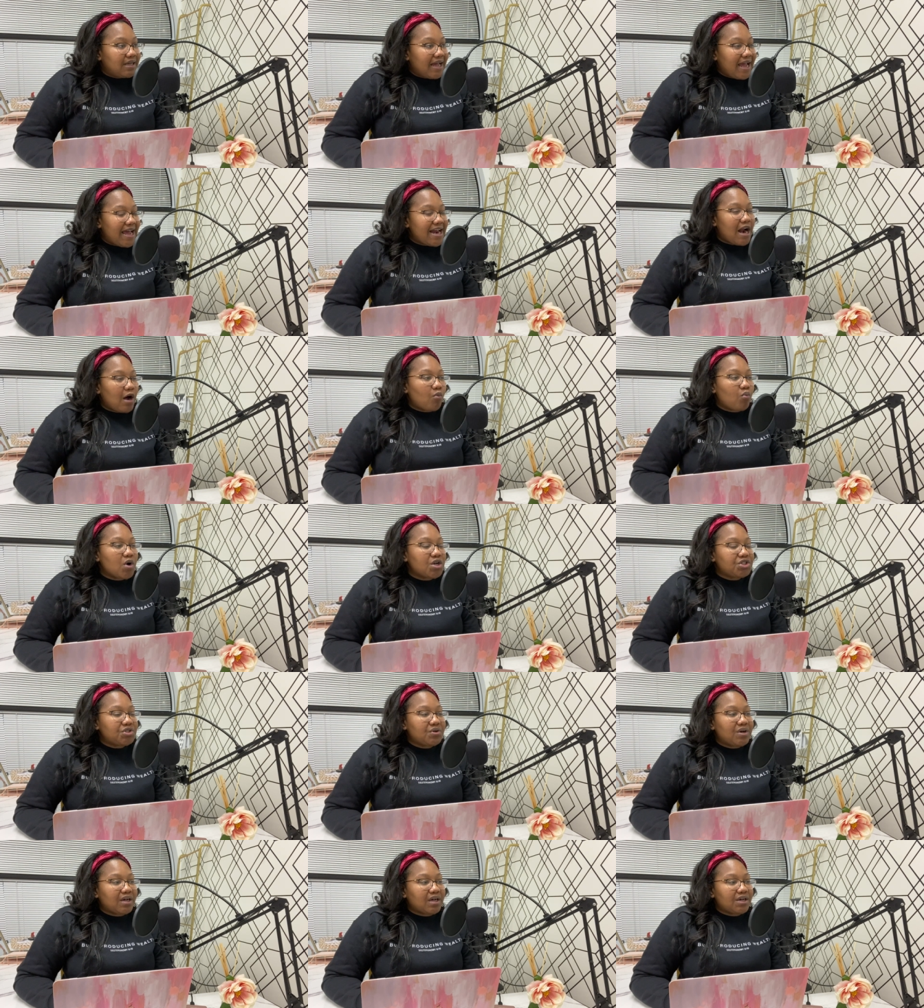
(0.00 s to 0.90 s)
And I
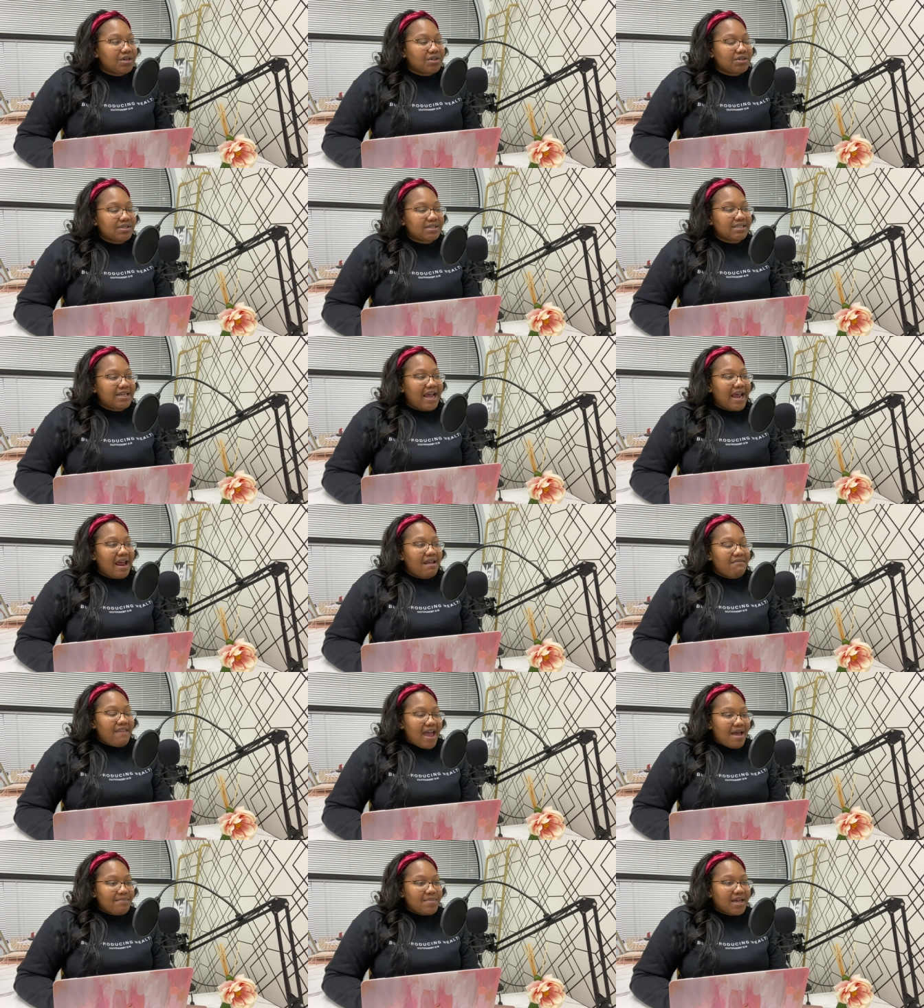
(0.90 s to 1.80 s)
want you to understand
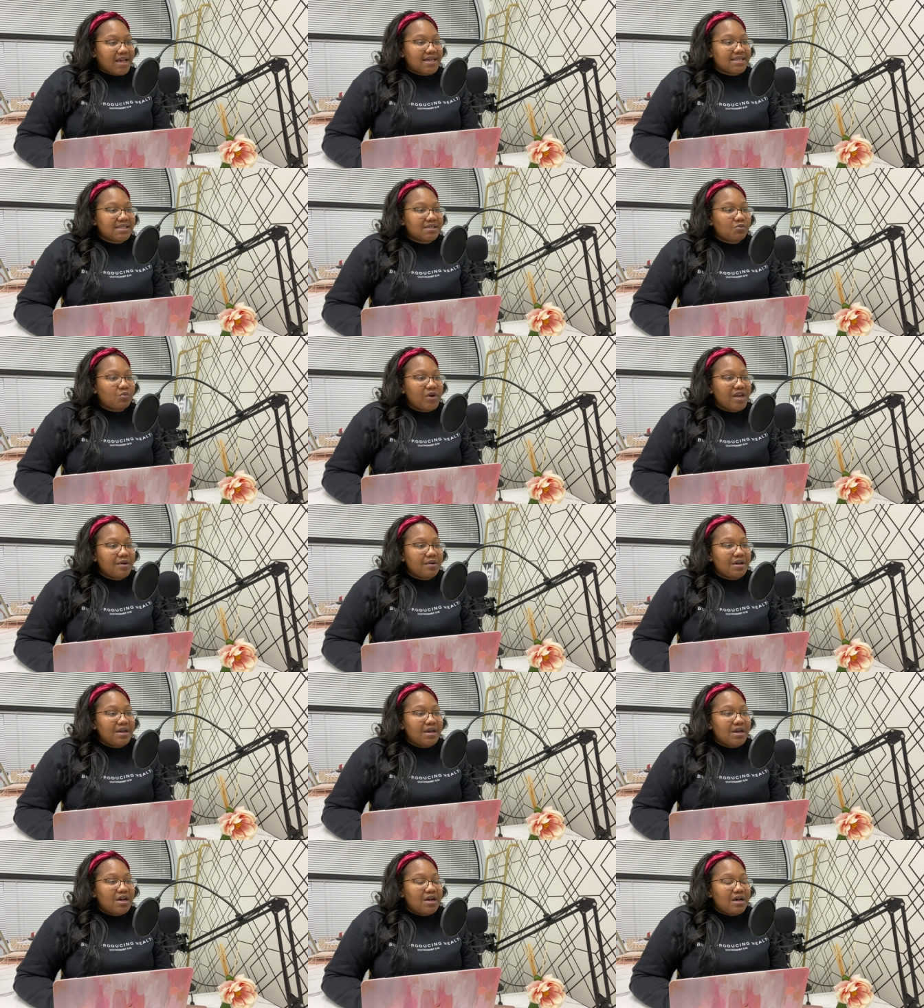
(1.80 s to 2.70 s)
that because we